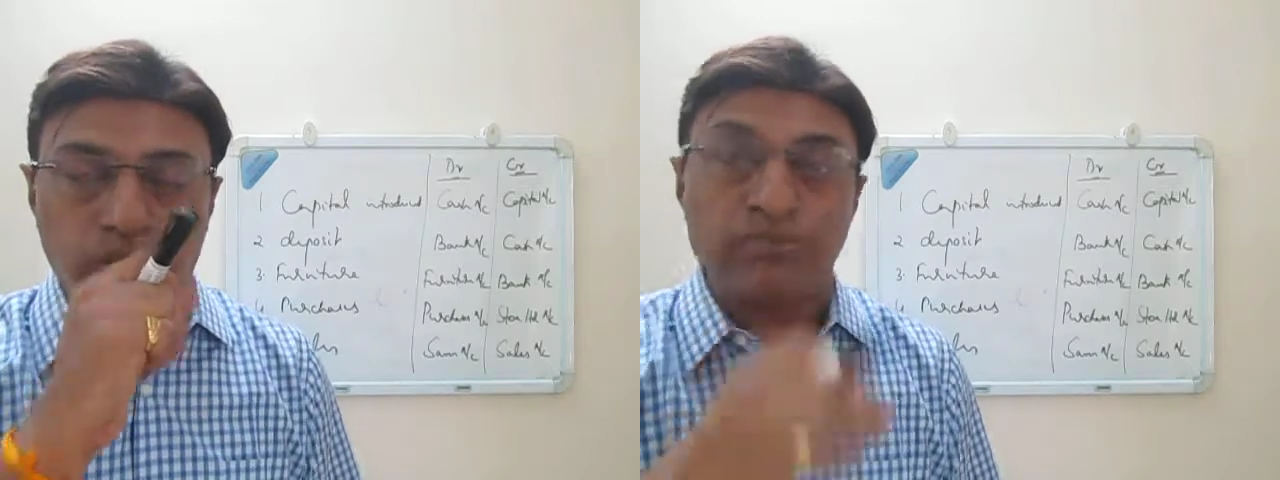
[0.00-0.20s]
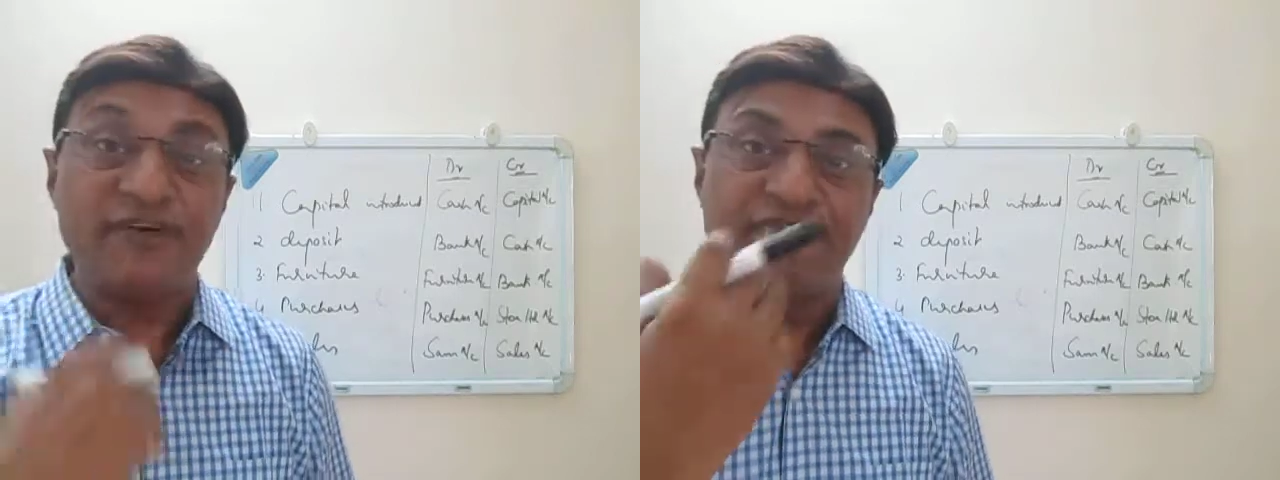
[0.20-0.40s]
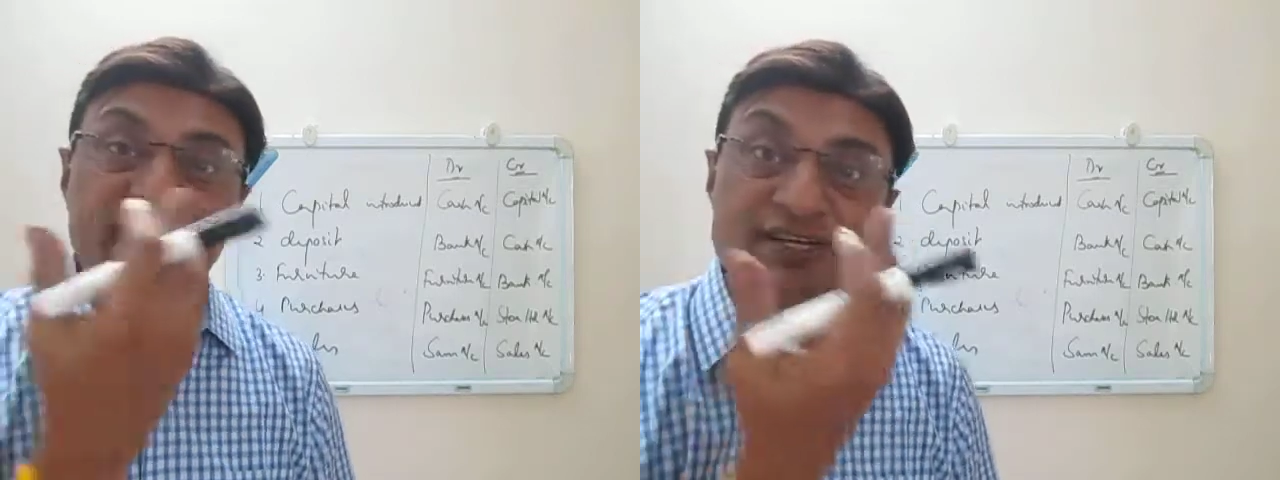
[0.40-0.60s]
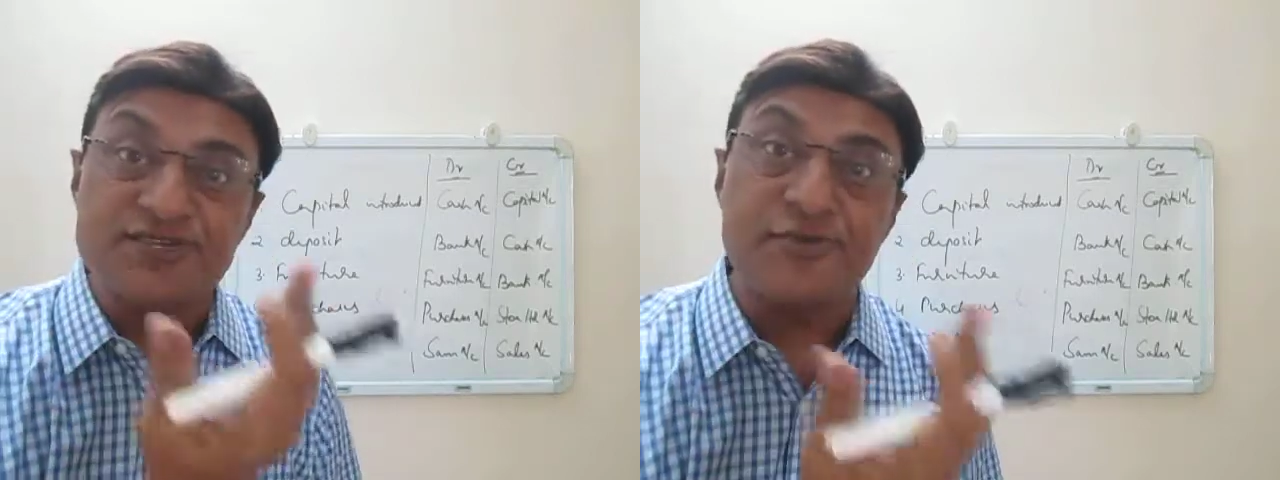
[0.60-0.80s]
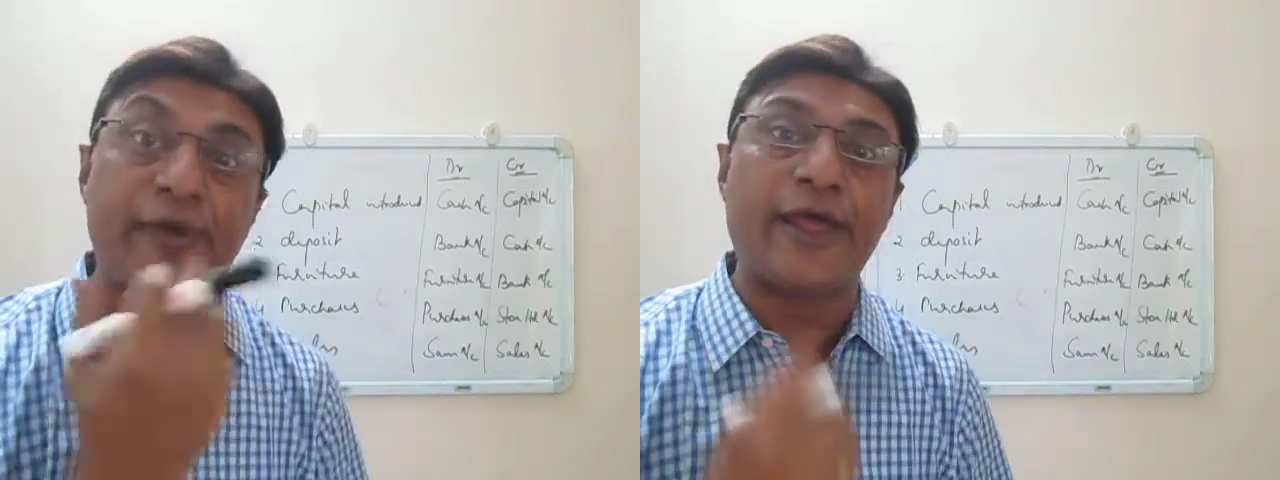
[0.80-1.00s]
the
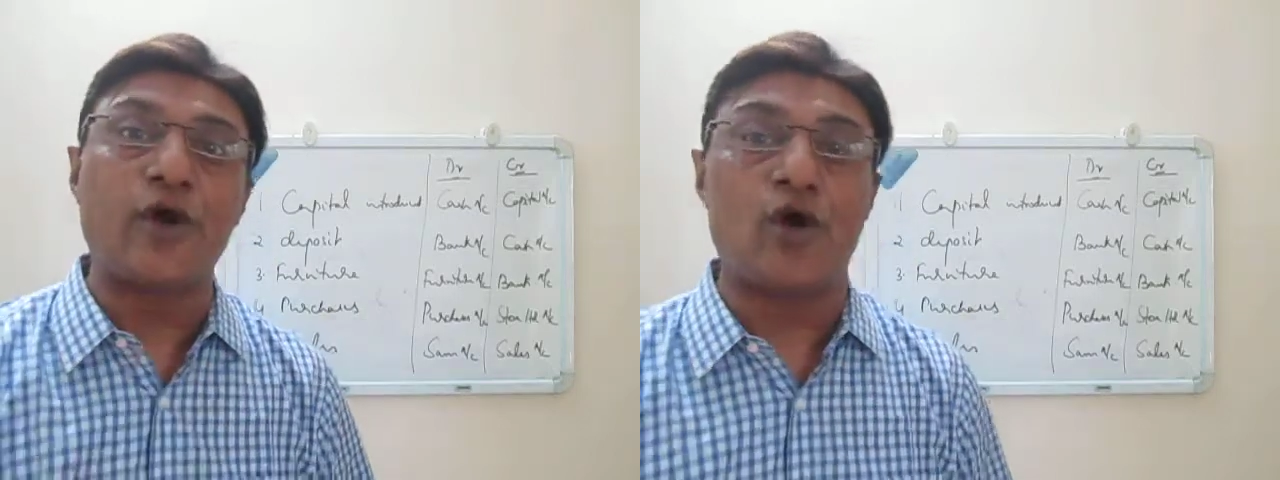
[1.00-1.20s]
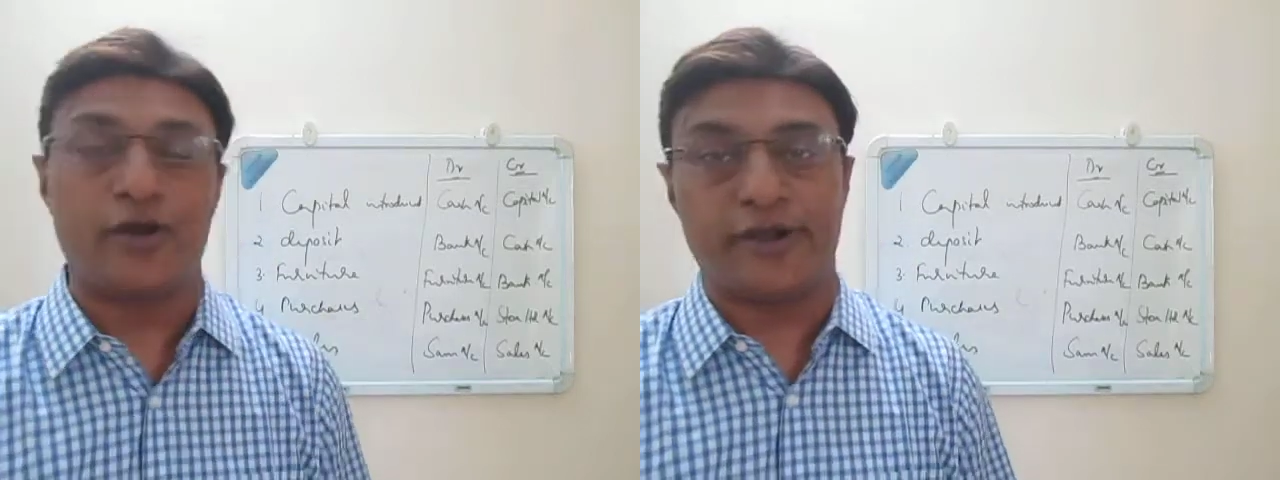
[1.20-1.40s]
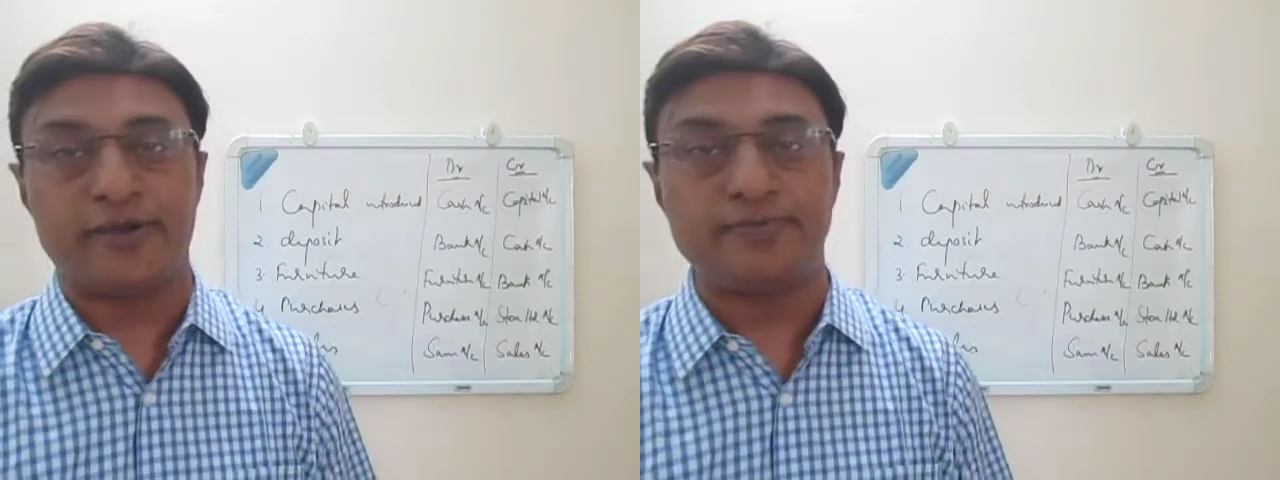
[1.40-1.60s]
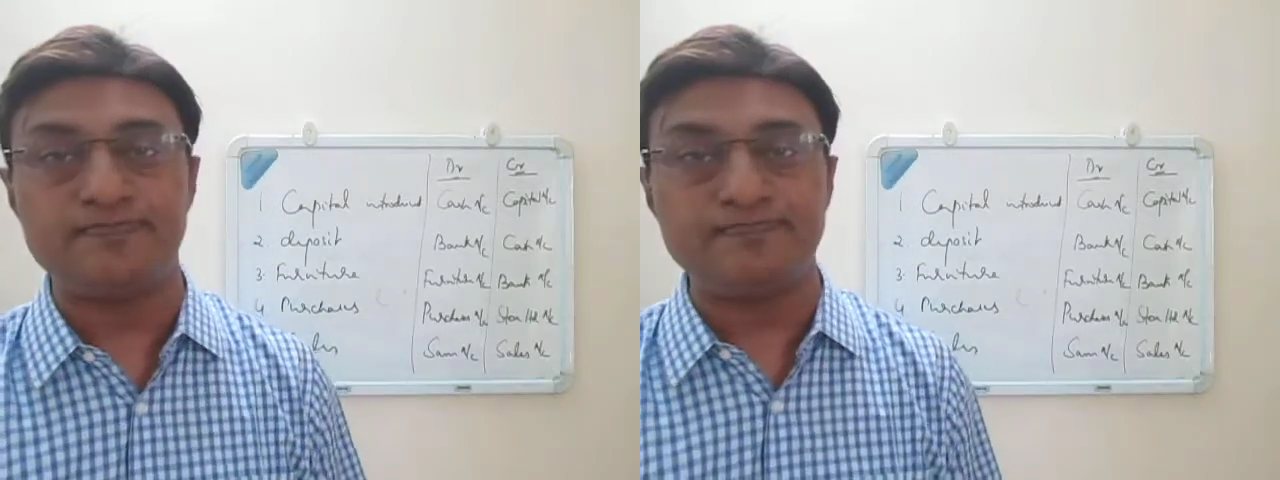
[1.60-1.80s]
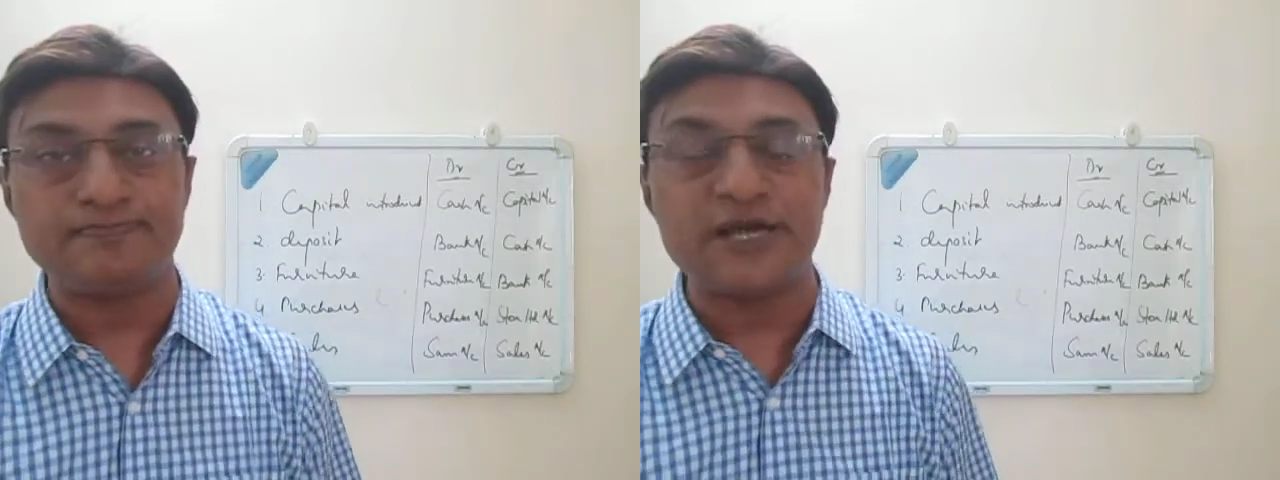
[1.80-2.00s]
first record
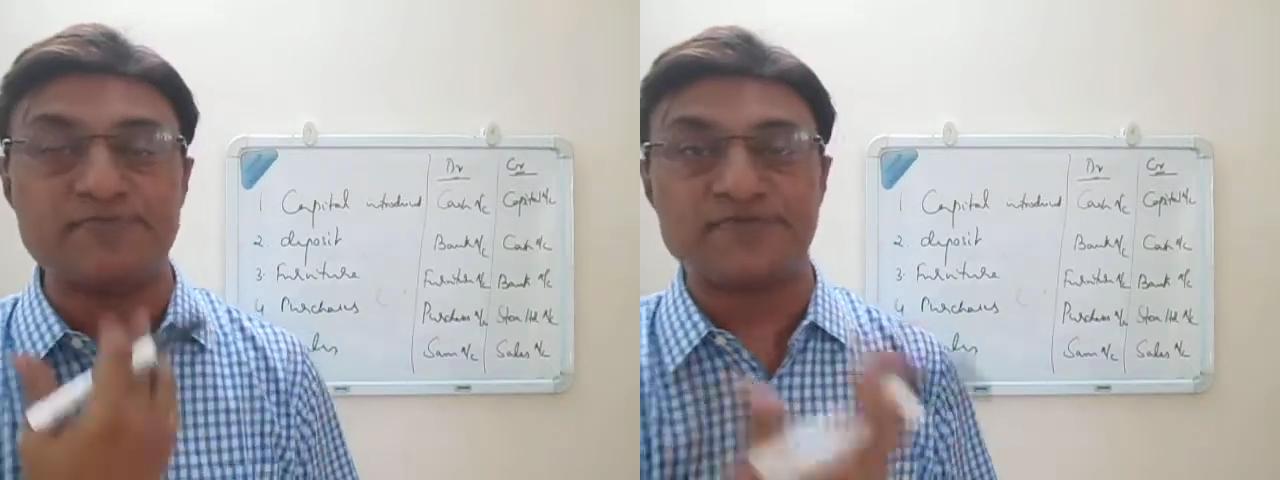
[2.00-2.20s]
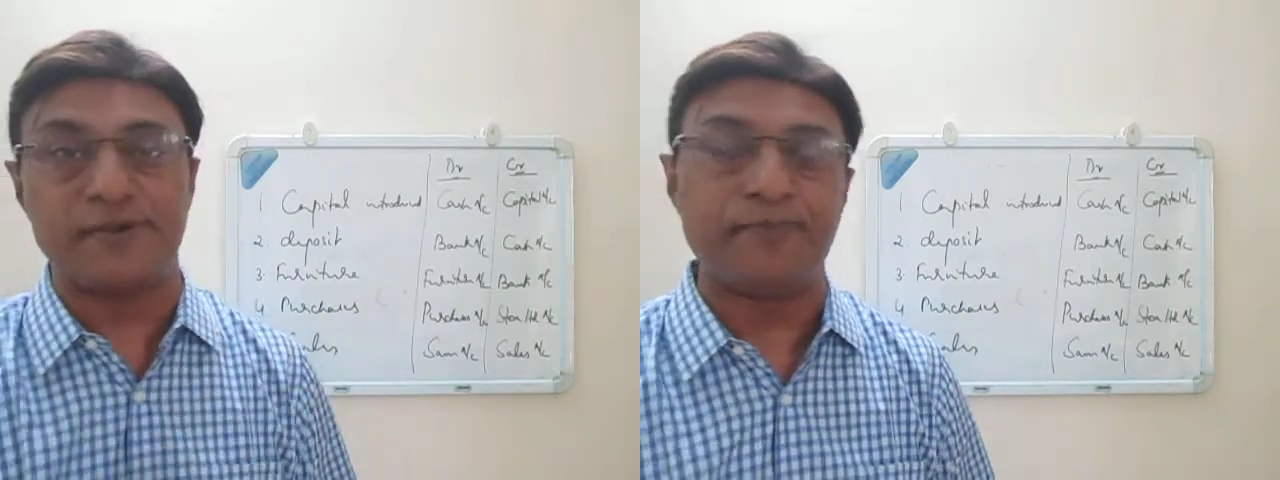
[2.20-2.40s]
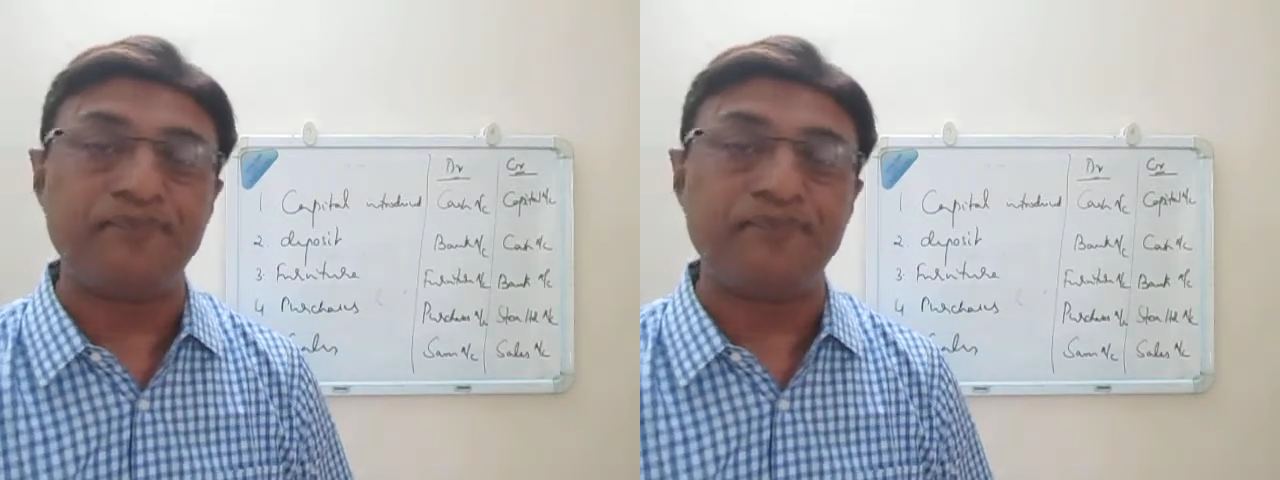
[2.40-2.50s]
comes in.